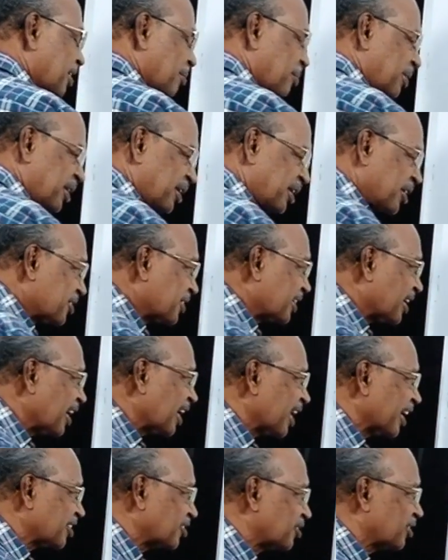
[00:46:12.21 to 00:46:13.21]
meaning is
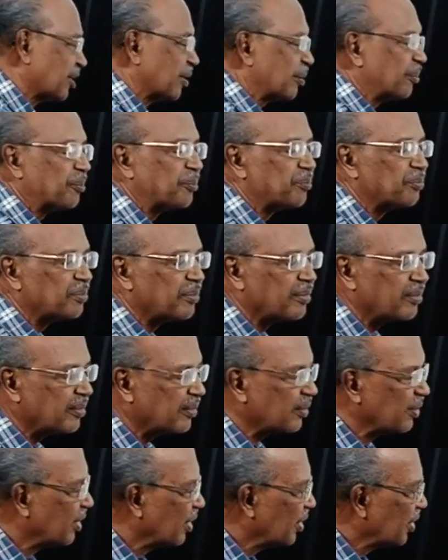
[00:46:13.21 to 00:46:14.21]
collect.
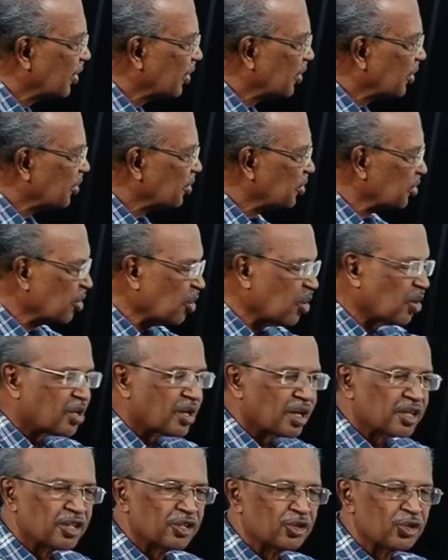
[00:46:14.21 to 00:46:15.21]
No
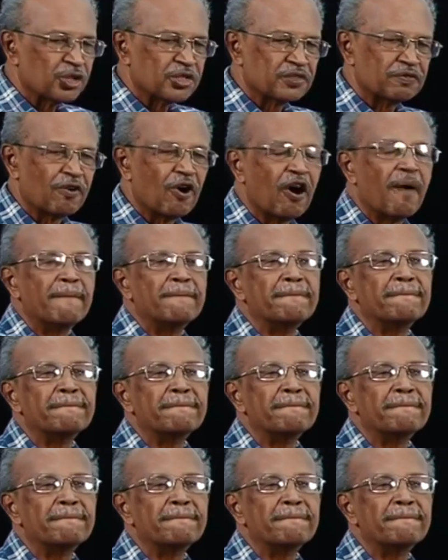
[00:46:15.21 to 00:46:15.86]
continuous form.